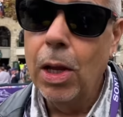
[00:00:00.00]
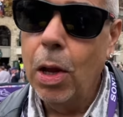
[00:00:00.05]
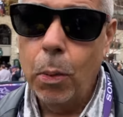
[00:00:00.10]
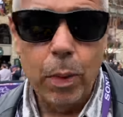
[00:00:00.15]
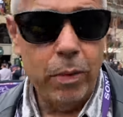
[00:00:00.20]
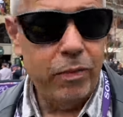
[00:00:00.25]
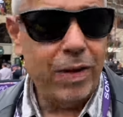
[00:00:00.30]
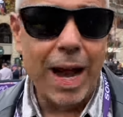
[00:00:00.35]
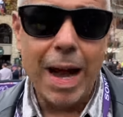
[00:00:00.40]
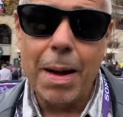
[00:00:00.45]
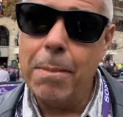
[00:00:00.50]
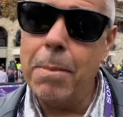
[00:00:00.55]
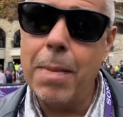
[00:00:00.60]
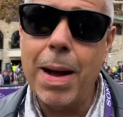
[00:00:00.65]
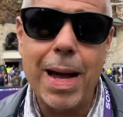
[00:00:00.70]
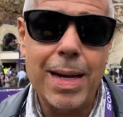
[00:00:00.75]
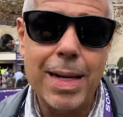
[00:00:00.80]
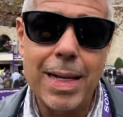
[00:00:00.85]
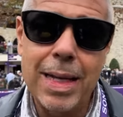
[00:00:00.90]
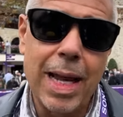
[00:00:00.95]
We've got
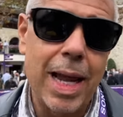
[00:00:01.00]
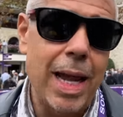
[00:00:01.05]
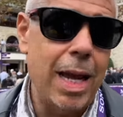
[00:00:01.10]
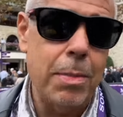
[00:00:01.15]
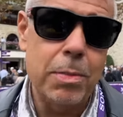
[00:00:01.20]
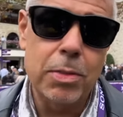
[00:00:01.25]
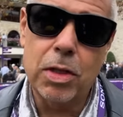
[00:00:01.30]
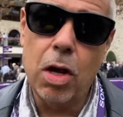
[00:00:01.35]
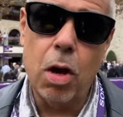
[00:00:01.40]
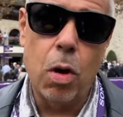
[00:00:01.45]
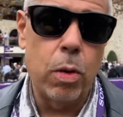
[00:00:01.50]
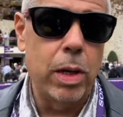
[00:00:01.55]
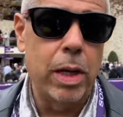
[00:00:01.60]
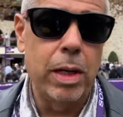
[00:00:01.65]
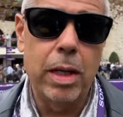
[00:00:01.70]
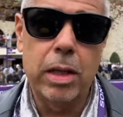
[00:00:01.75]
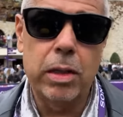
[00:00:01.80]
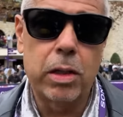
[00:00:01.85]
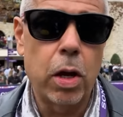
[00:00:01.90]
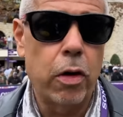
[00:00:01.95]
Modern Games going in the
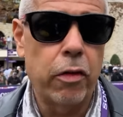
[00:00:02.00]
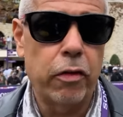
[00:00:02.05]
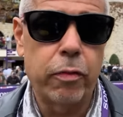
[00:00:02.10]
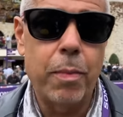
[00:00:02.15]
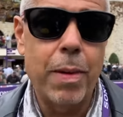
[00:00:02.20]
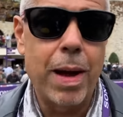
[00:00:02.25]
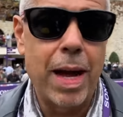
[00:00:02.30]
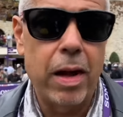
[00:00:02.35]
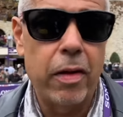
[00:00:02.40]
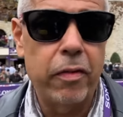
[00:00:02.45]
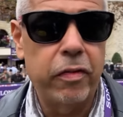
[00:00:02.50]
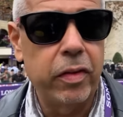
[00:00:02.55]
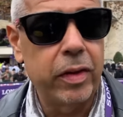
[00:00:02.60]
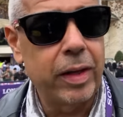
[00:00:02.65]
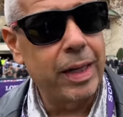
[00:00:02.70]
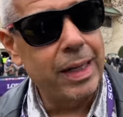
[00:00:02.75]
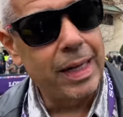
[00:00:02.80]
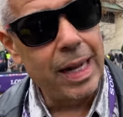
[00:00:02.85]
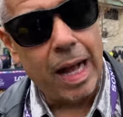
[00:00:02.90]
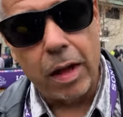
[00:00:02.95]
turf mile for
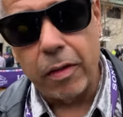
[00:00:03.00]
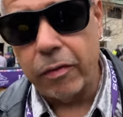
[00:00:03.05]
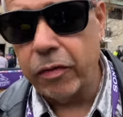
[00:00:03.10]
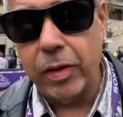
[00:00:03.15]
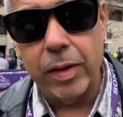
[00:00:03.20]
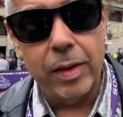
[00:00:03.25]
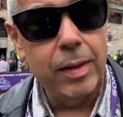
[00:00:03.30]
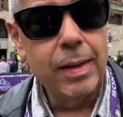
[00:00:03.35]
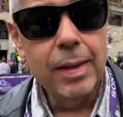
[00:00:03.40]
Godolphin.